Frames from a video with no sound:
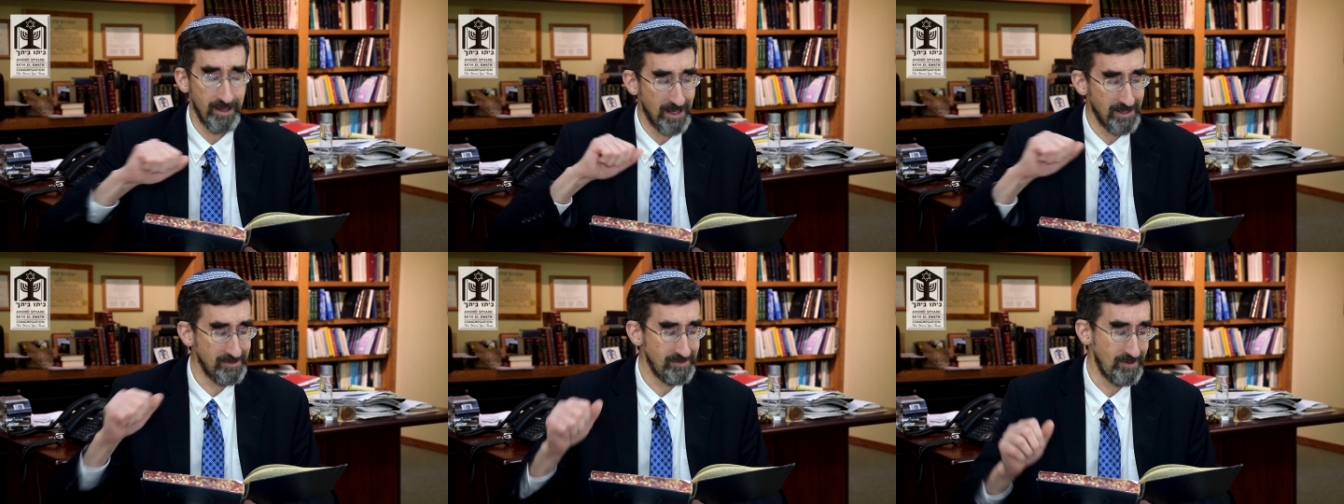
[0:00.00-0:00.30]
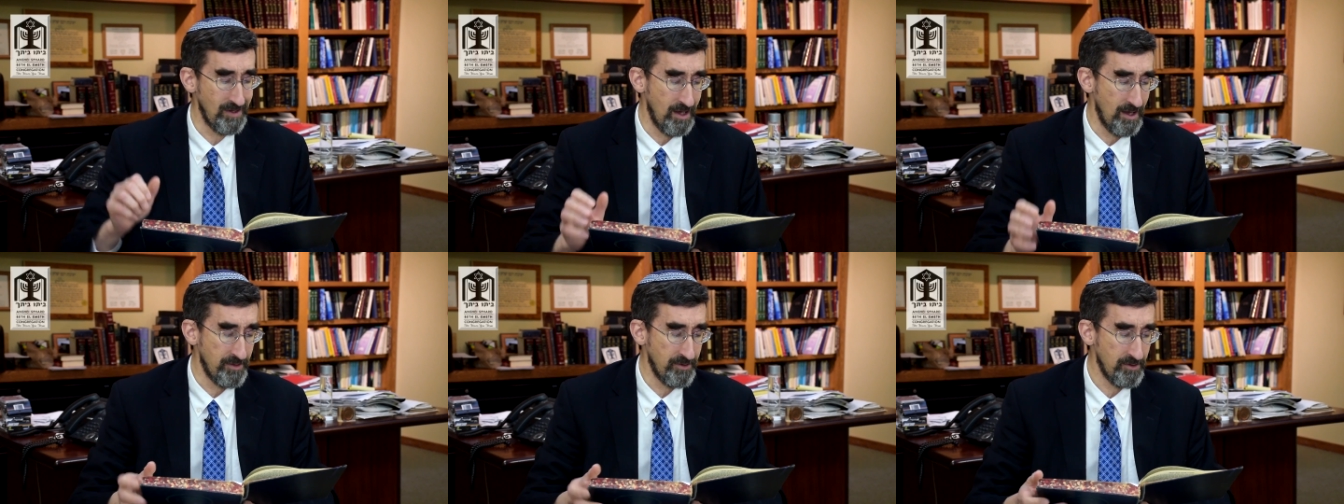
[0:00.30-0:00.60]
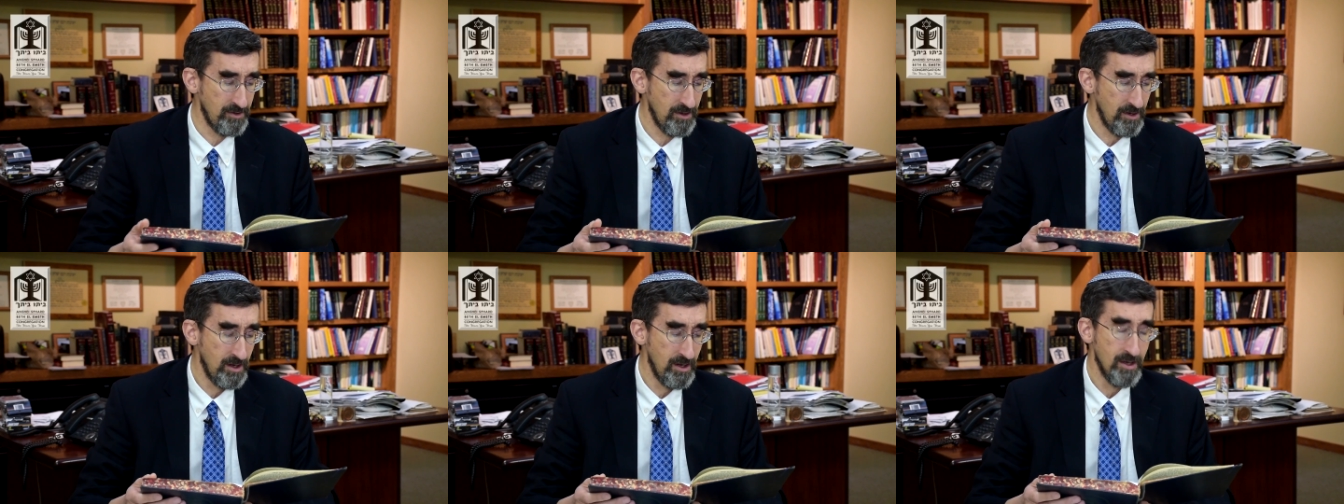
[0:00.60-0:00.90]
against the
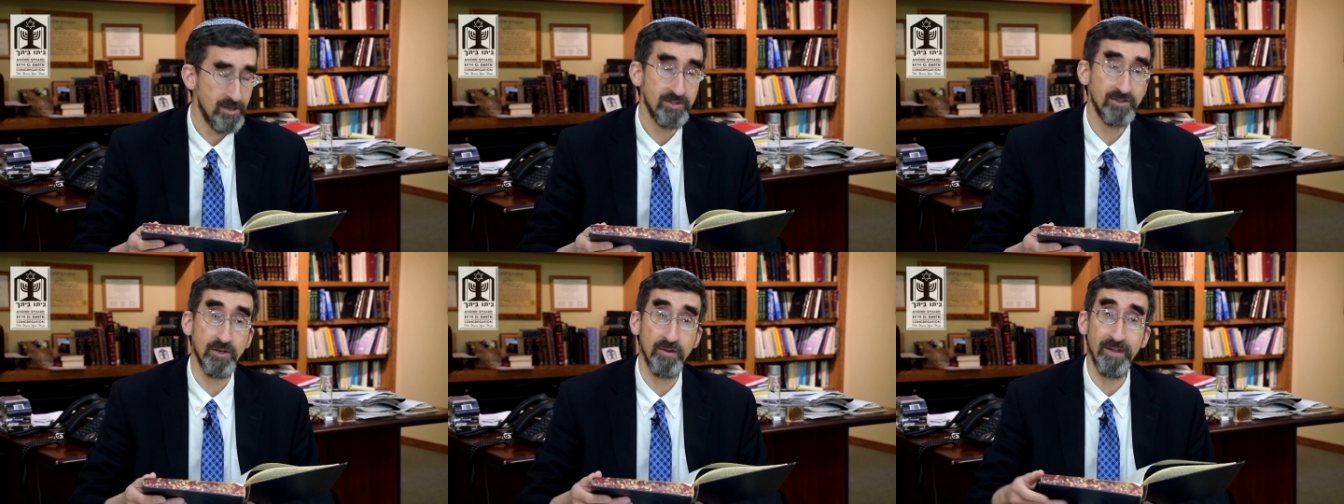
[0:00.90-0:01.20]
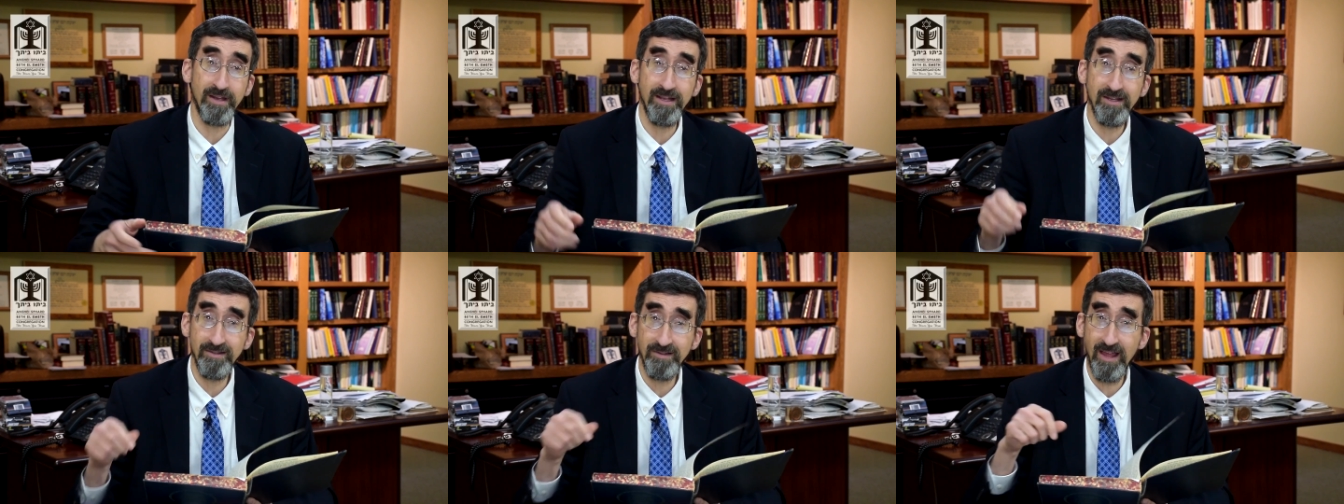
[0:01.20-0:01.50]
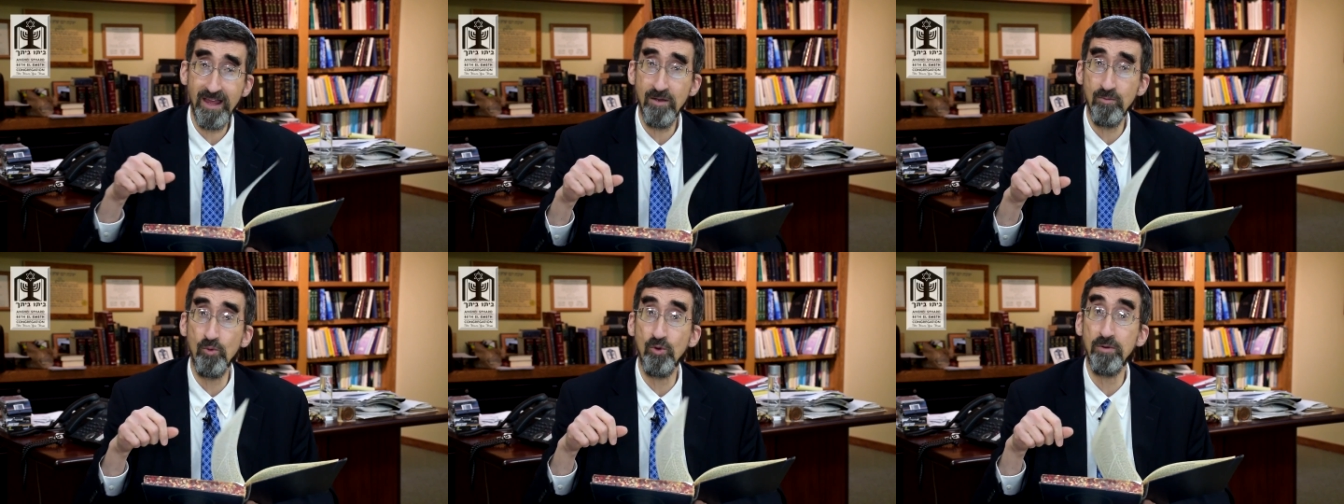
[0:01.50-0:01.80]
other so that his
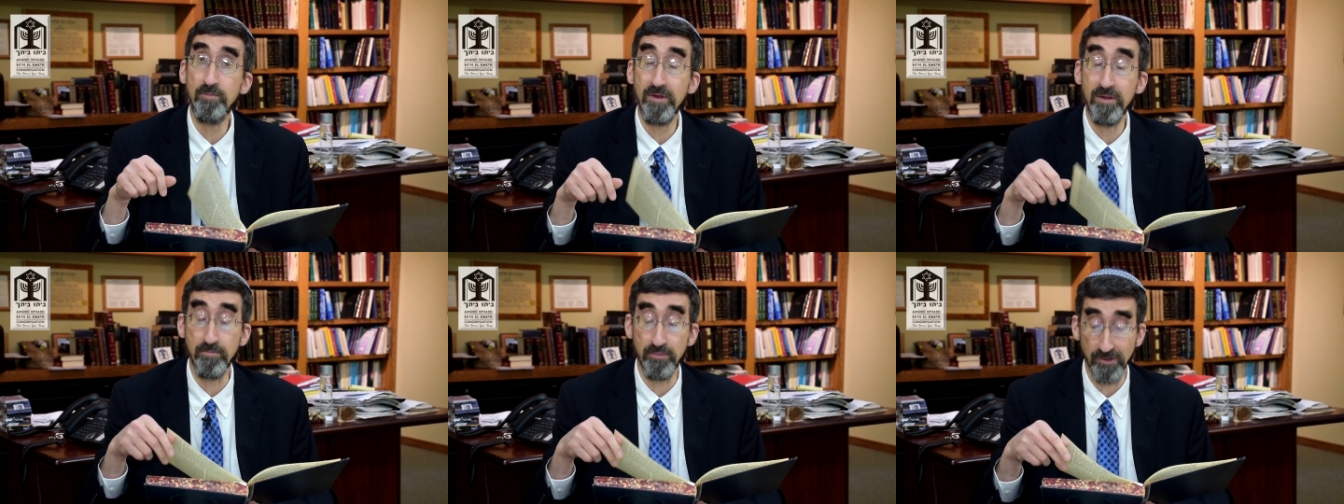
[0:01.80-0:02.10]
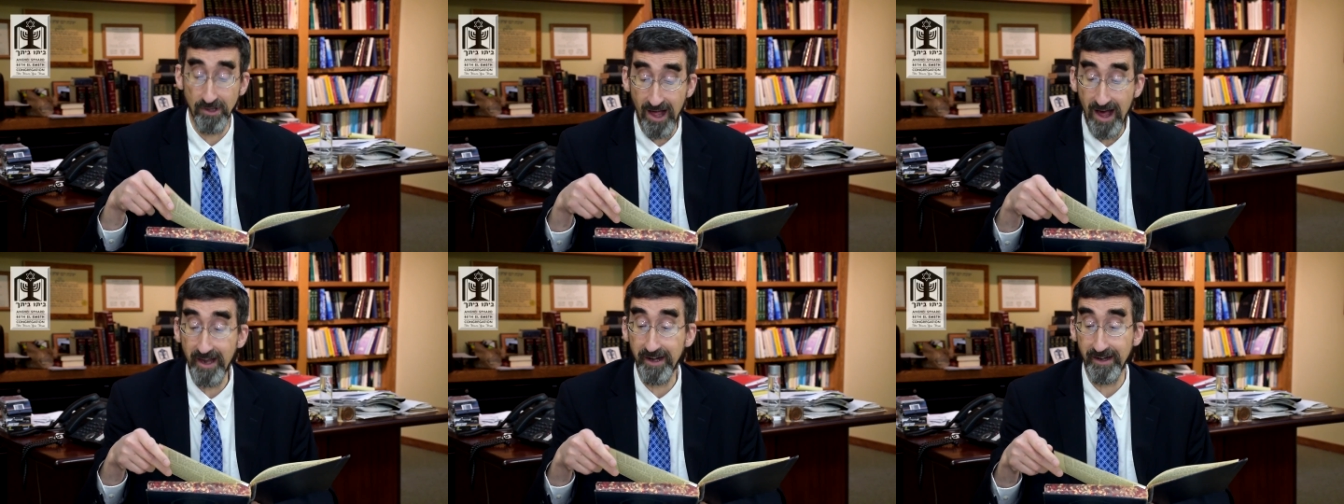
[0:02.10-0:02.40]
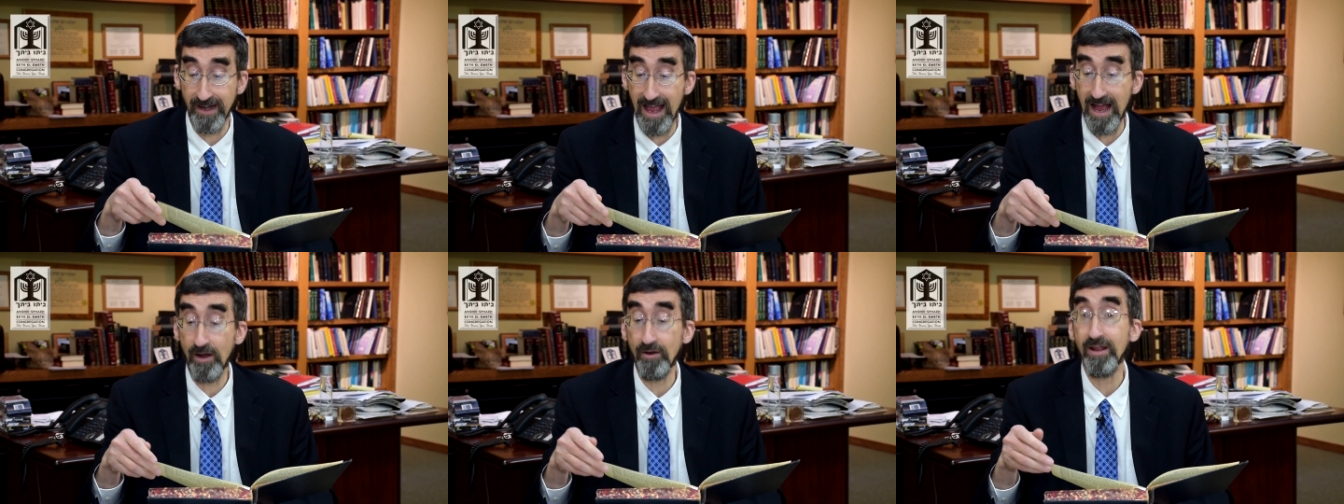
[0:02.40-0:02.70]
name would be
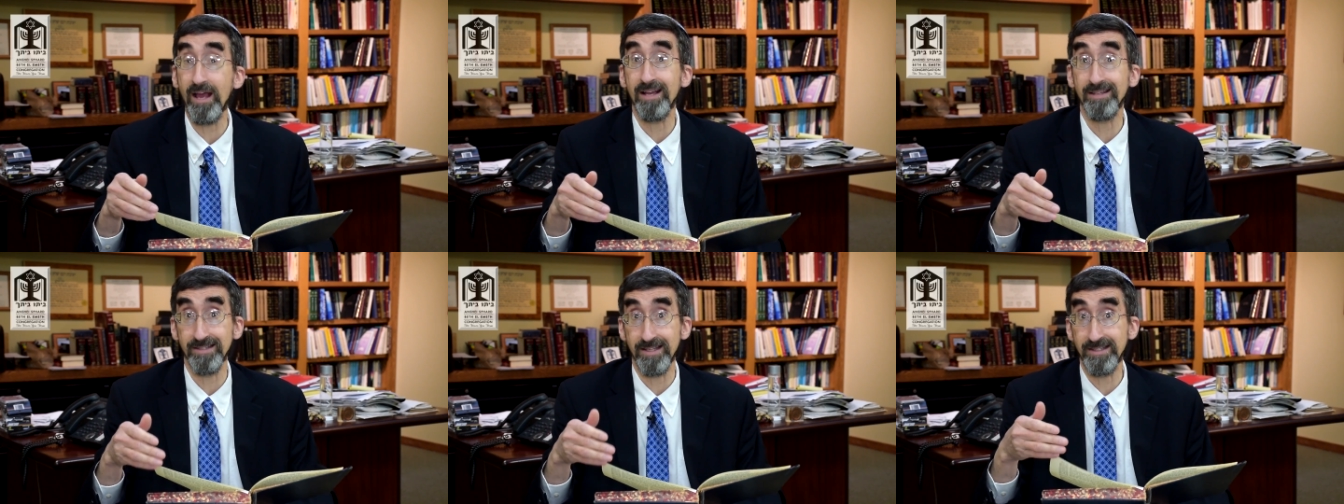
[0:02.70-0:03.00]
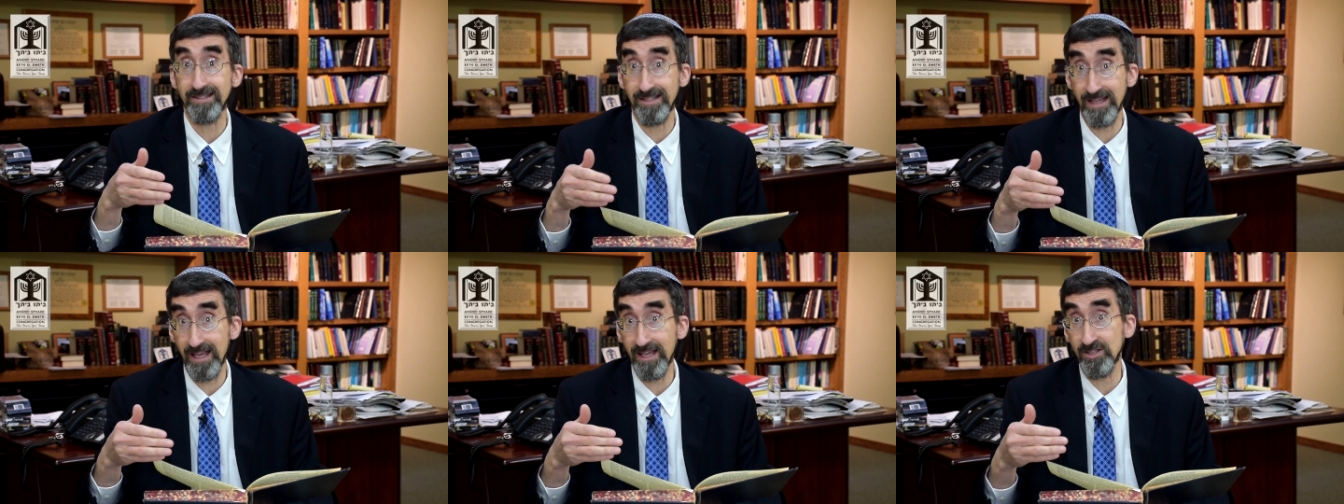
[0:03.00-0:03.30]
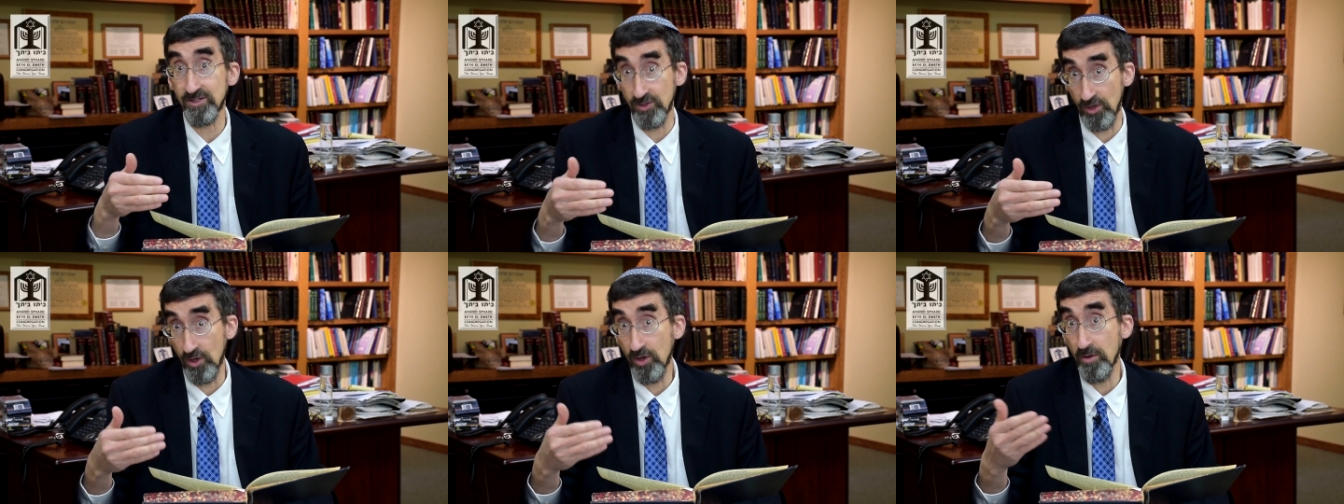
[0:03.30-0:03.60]
blotted out, as it
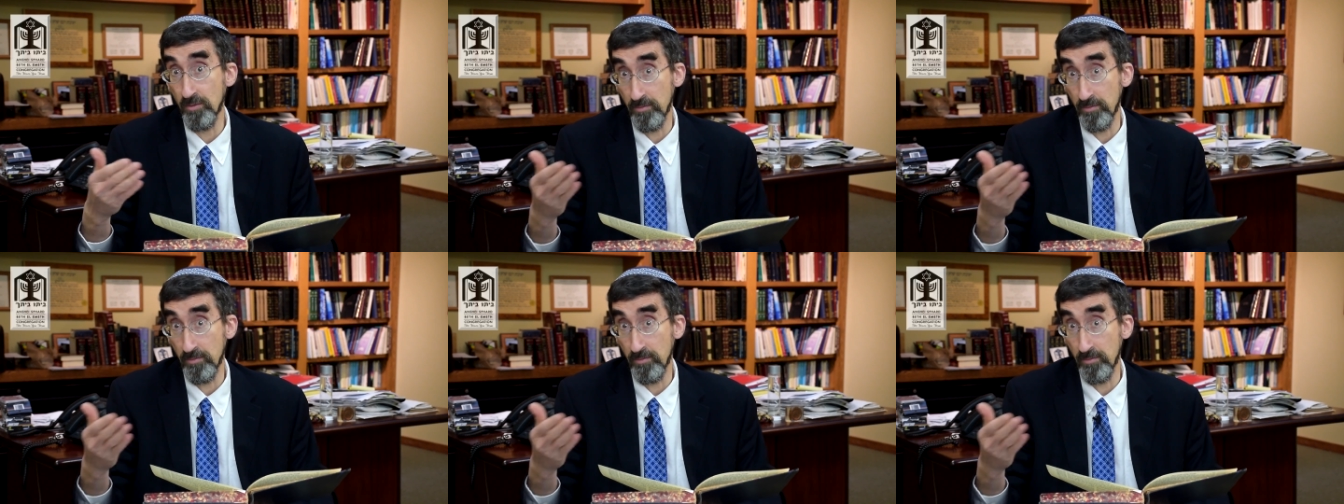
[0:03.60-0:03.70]
says,